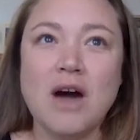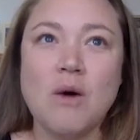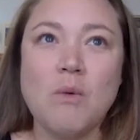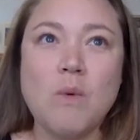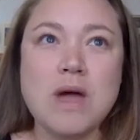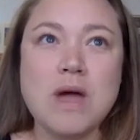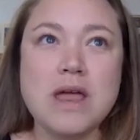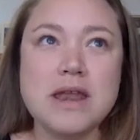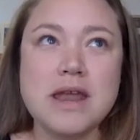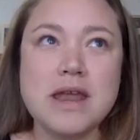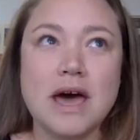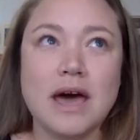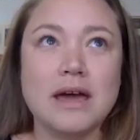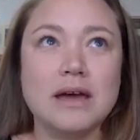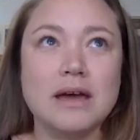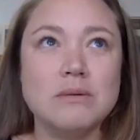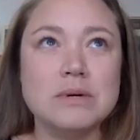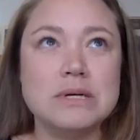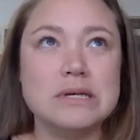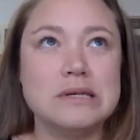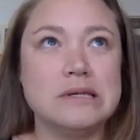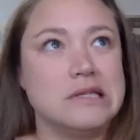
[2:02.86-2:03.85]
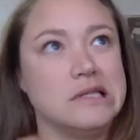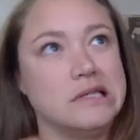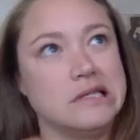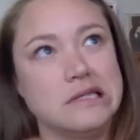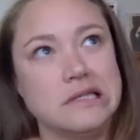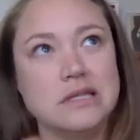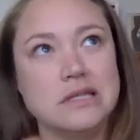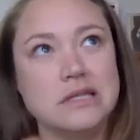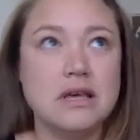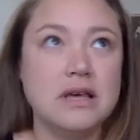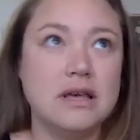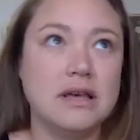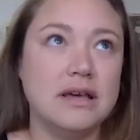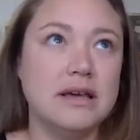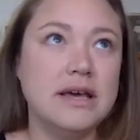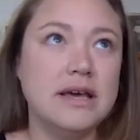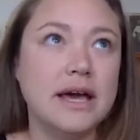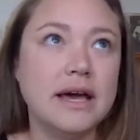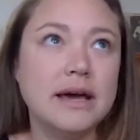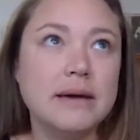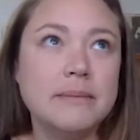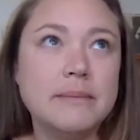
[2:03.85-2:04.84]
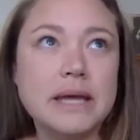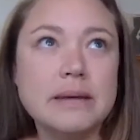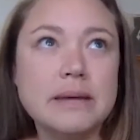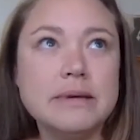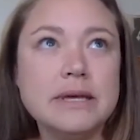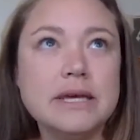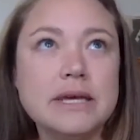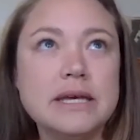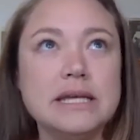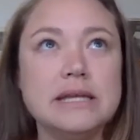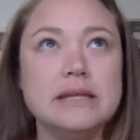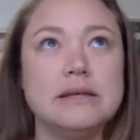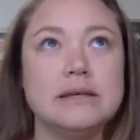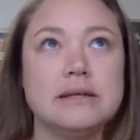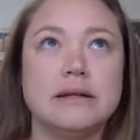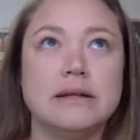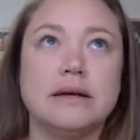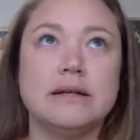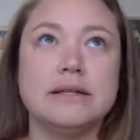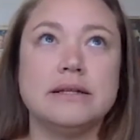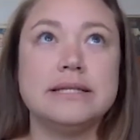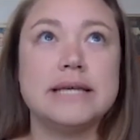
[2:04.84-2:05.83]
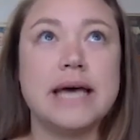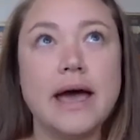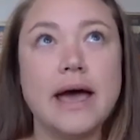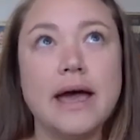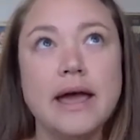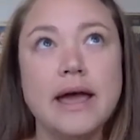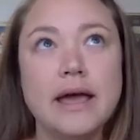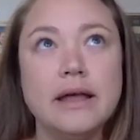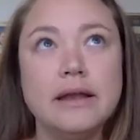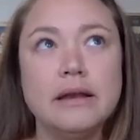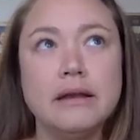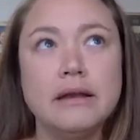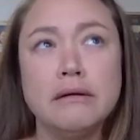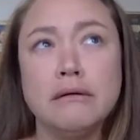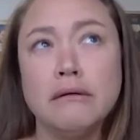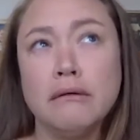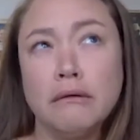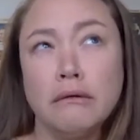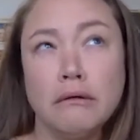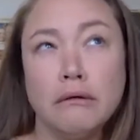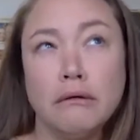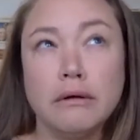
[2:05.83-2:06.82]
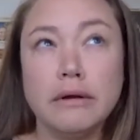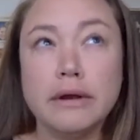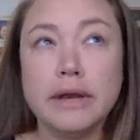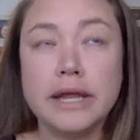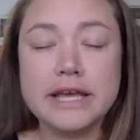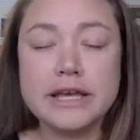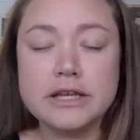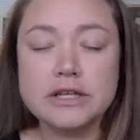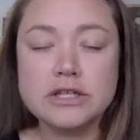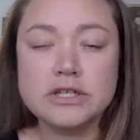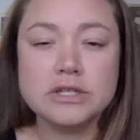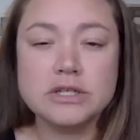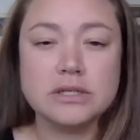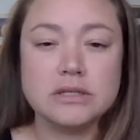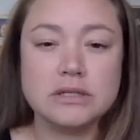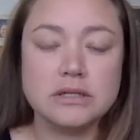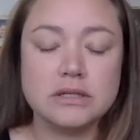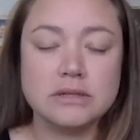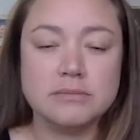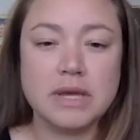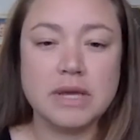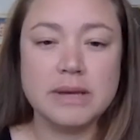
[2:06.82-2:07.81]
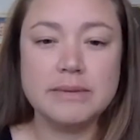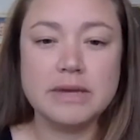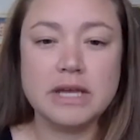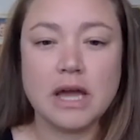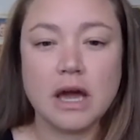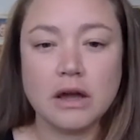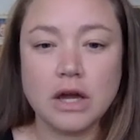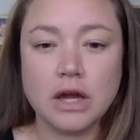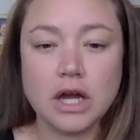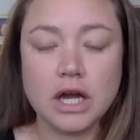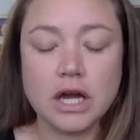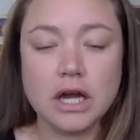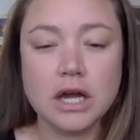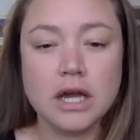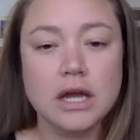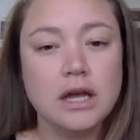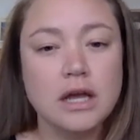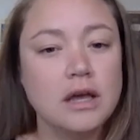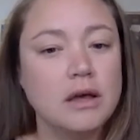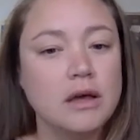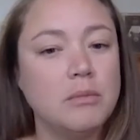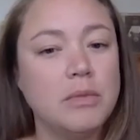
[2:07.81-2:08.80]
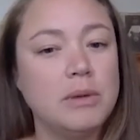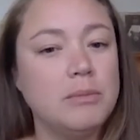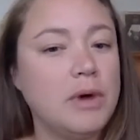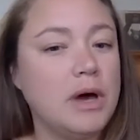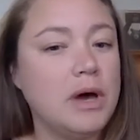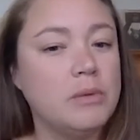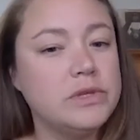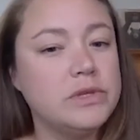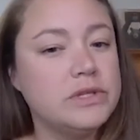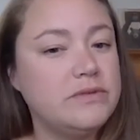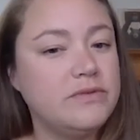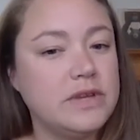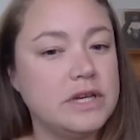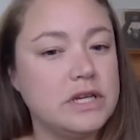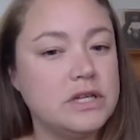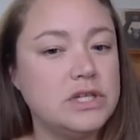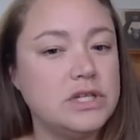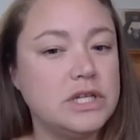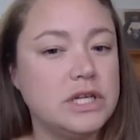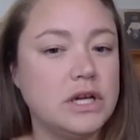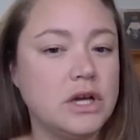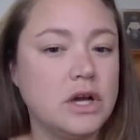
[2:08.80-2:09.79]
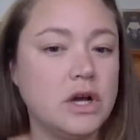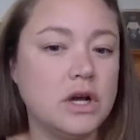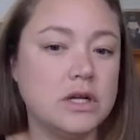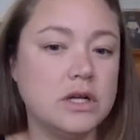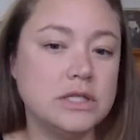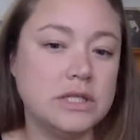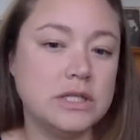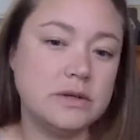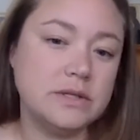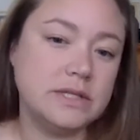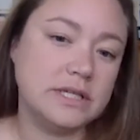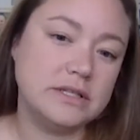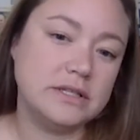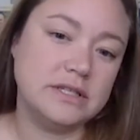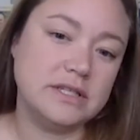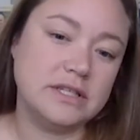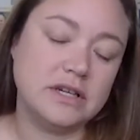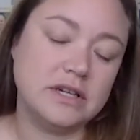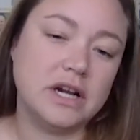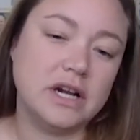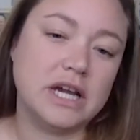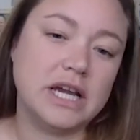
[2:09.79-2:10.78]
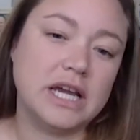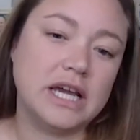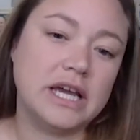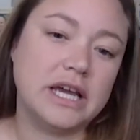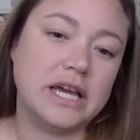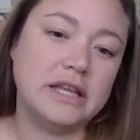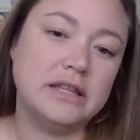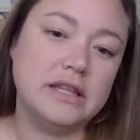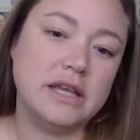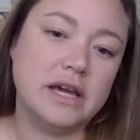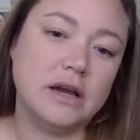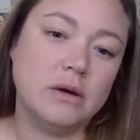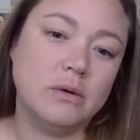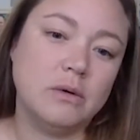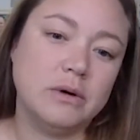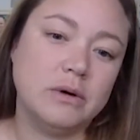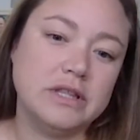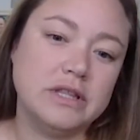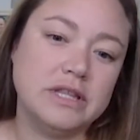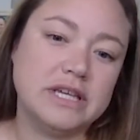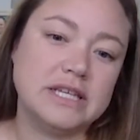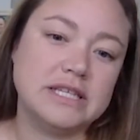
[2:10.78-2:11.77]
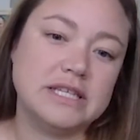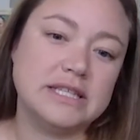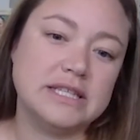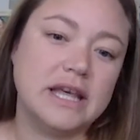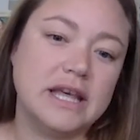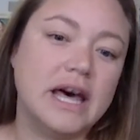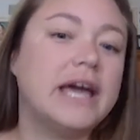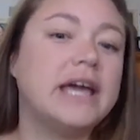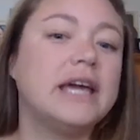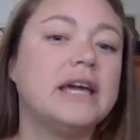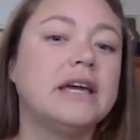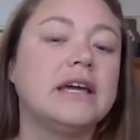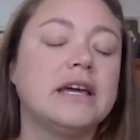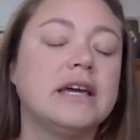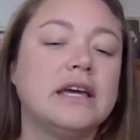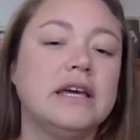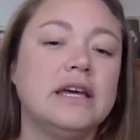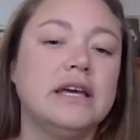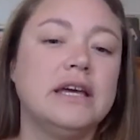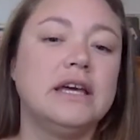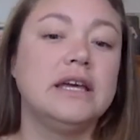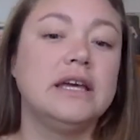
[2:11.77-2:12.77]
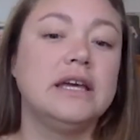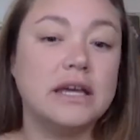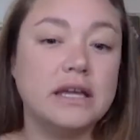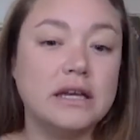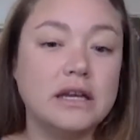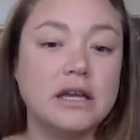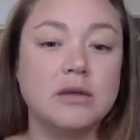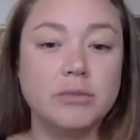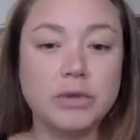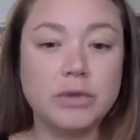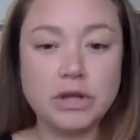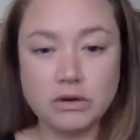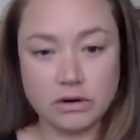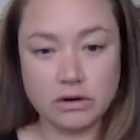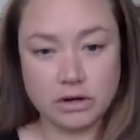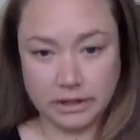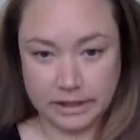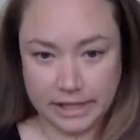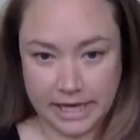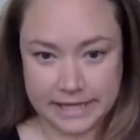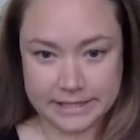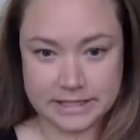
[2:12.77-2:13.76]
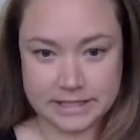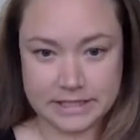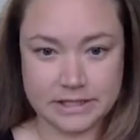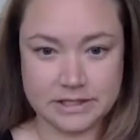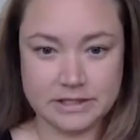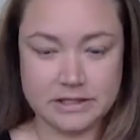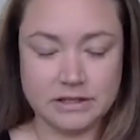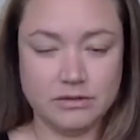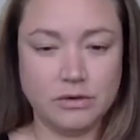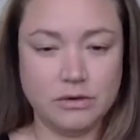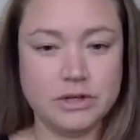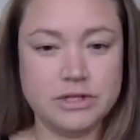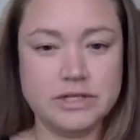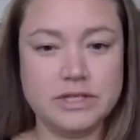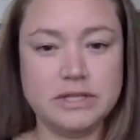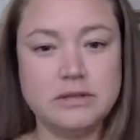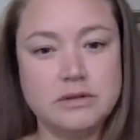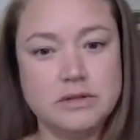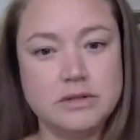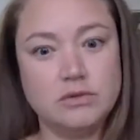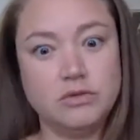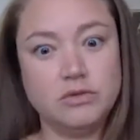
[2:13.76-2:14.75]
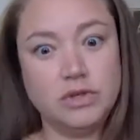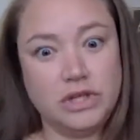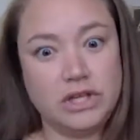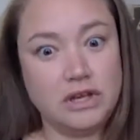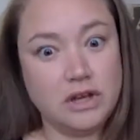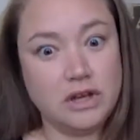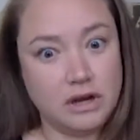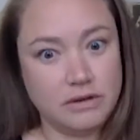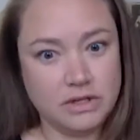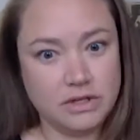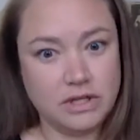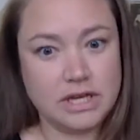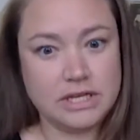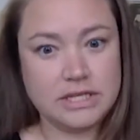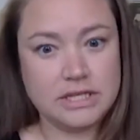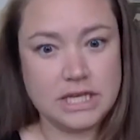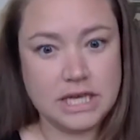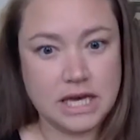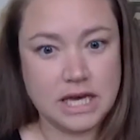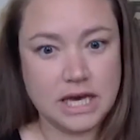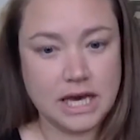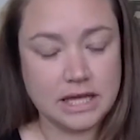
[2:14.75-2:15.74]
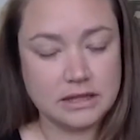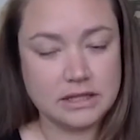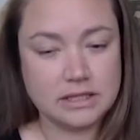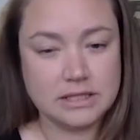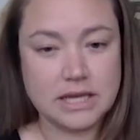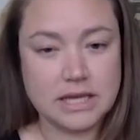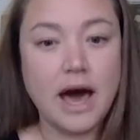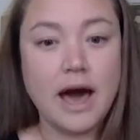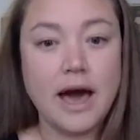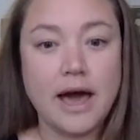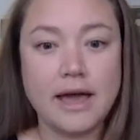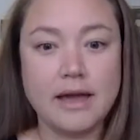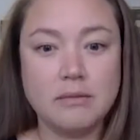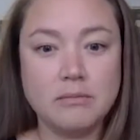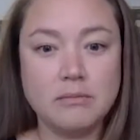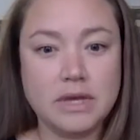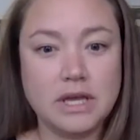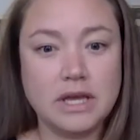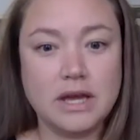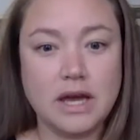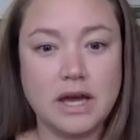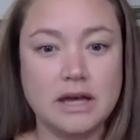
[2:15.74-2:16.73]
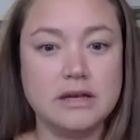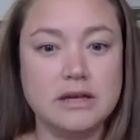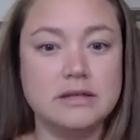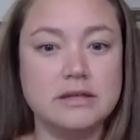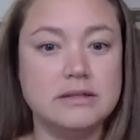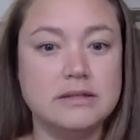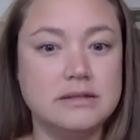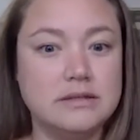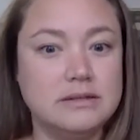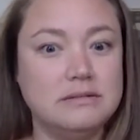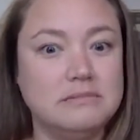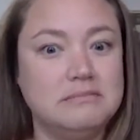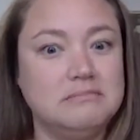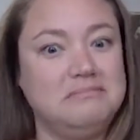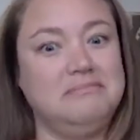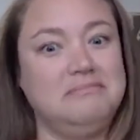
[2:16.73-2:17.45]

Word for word: when I was maybe ten-ish, maybe younger, my mom was finishing her associate's degree, and there were these like kid computer classes. And of course, this was a really novel idea at the time because